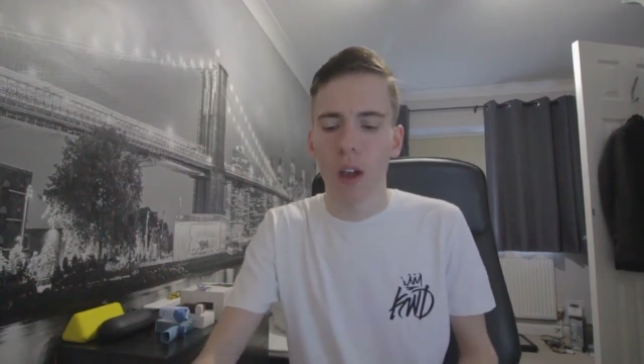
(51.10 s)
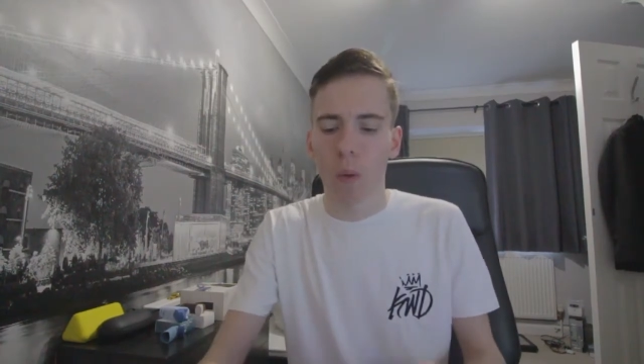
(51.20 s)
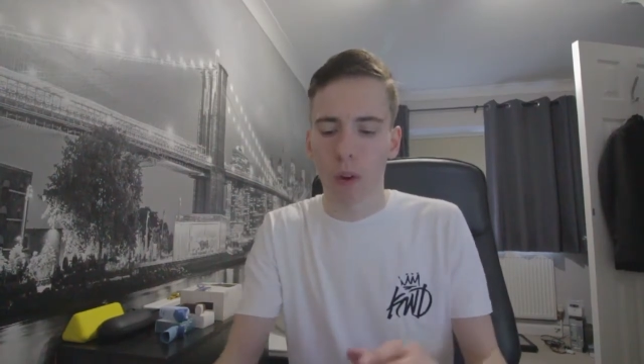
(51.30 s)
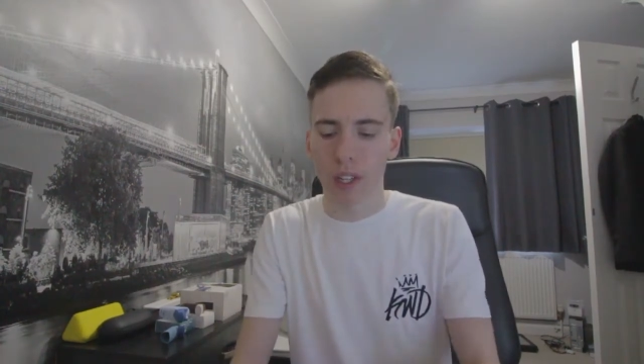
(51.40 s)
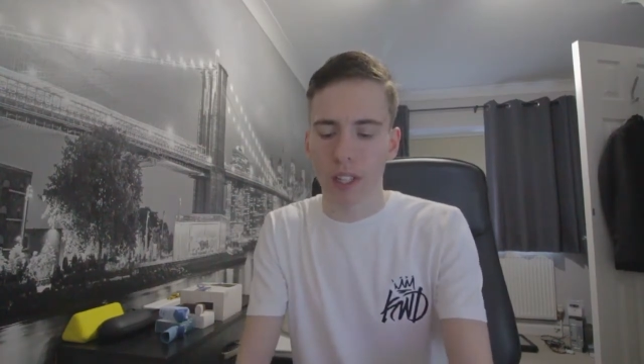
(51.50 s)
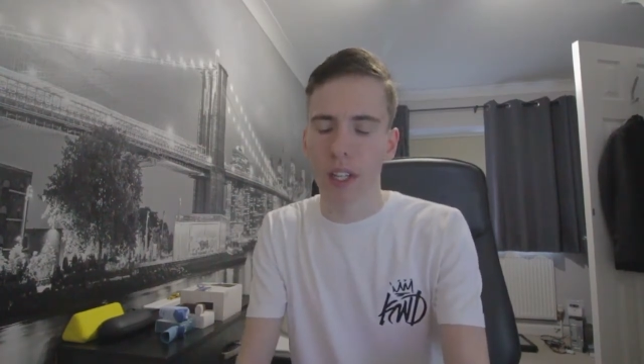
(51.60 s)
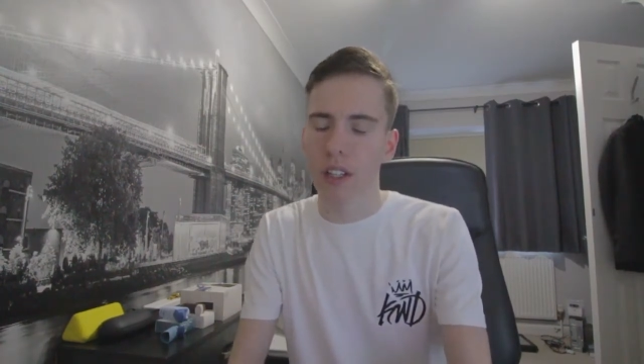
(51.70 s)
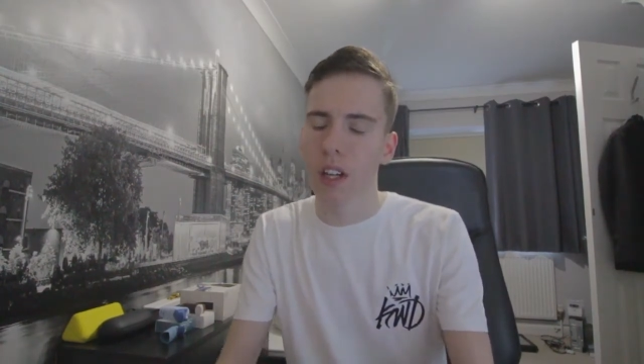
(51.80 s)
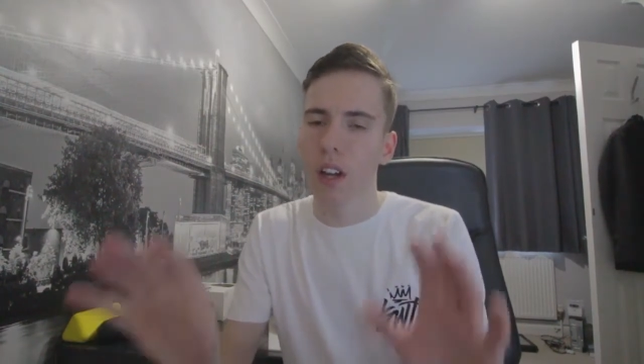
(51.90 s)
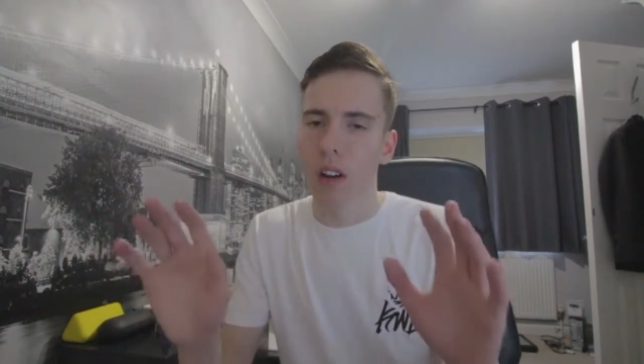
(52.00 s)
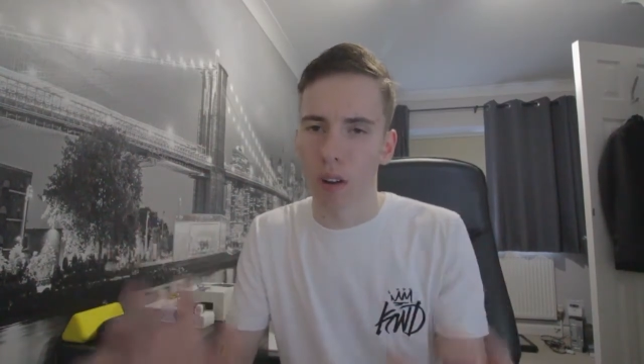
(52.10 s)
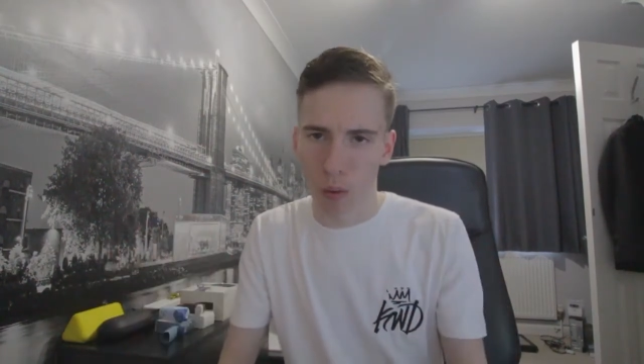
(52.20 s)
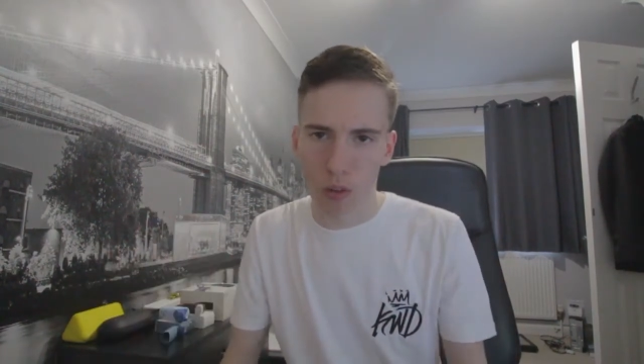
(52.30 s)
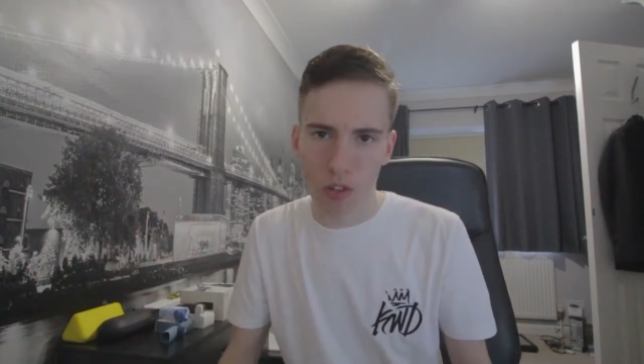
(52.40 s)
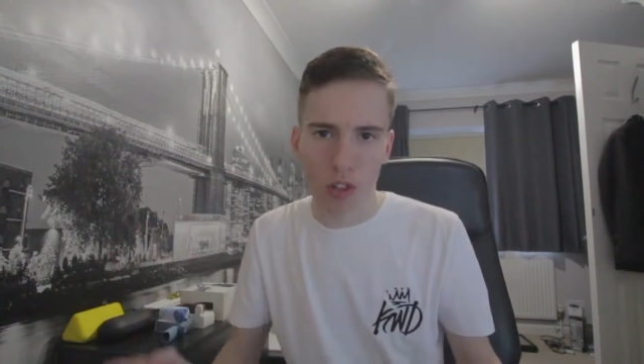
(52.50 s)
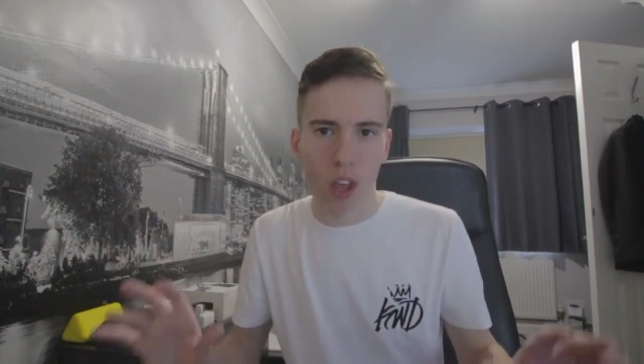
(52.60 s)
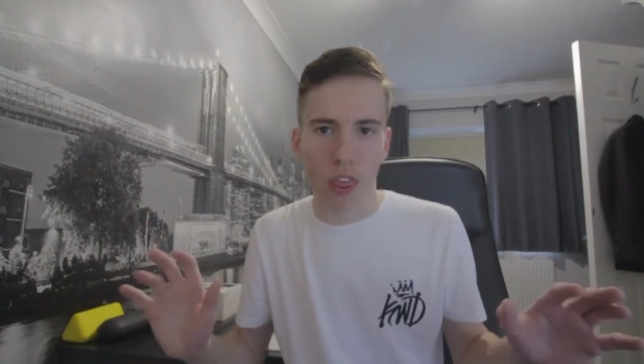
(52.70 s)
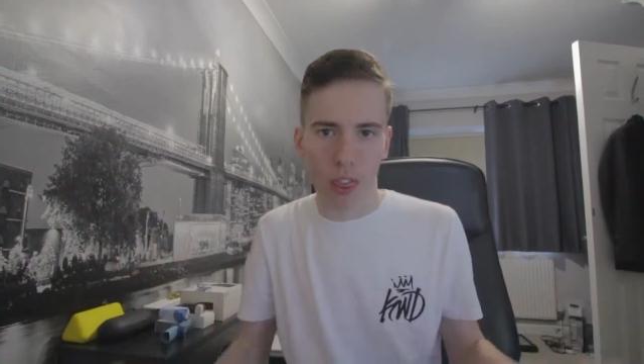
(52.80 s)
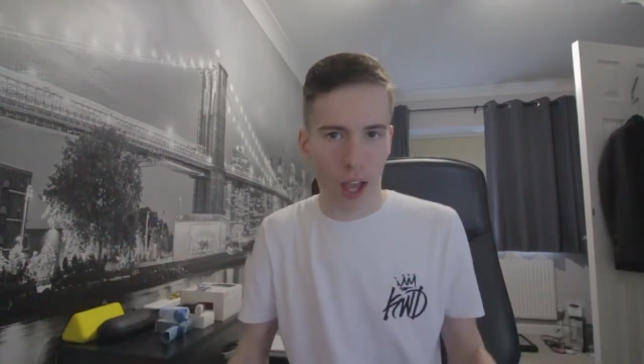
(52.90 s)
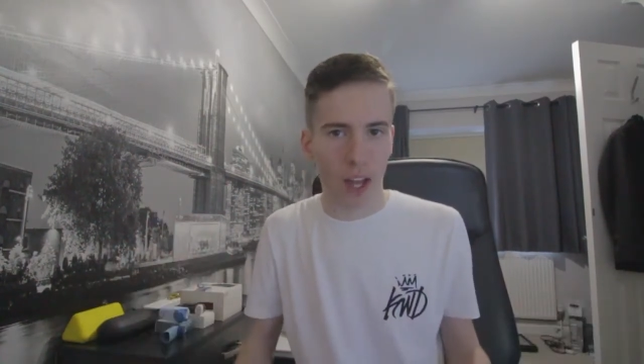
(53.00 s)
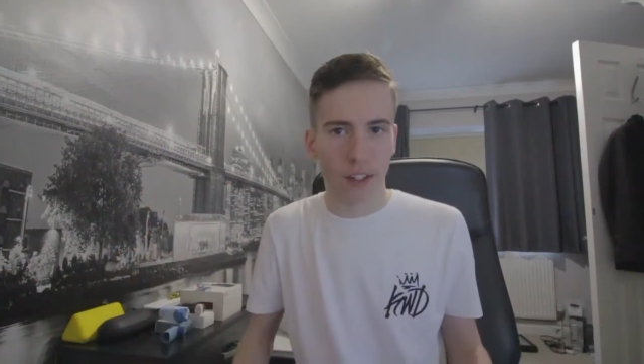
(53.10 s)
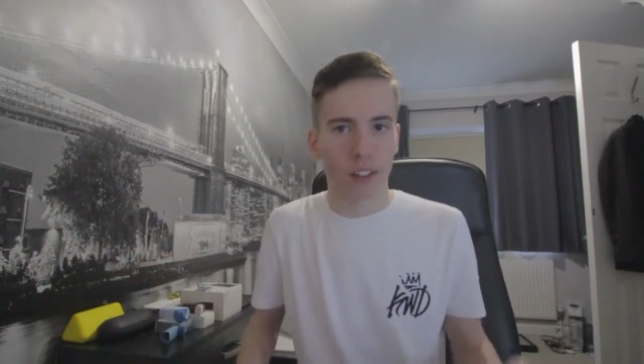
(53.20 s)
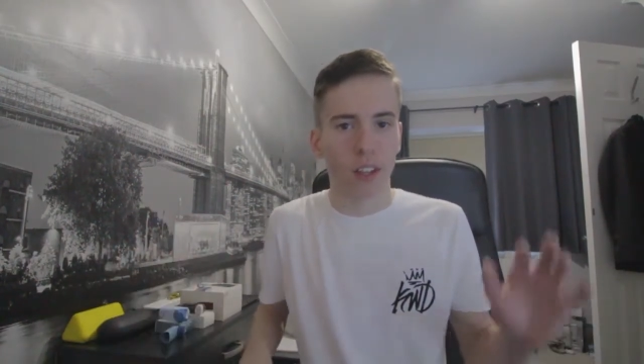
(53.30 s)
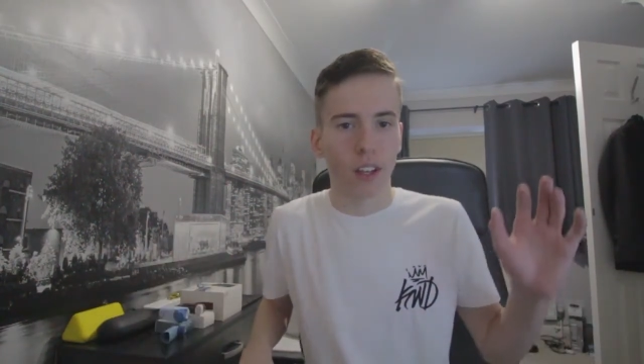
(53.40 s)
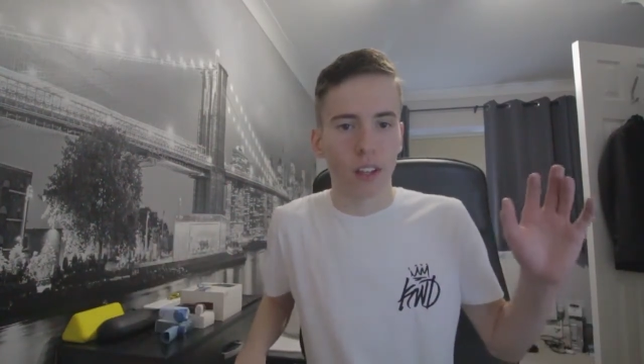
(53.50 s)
We did launch that